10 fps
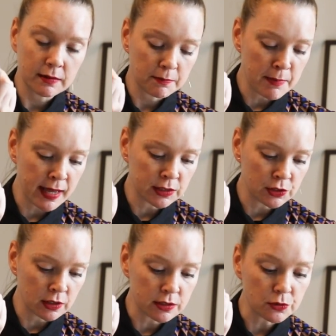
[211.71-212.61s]

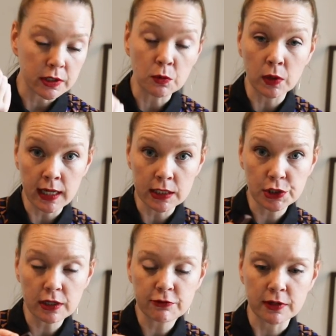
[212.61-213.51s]

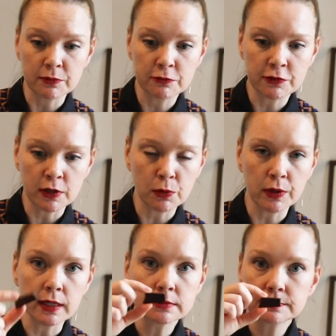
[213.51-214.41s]
Guanaja from
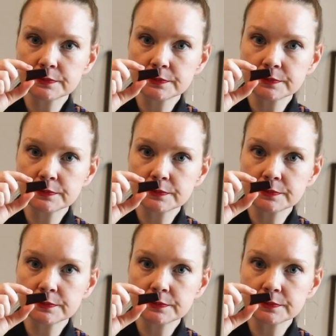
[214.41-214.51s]
Valrhona.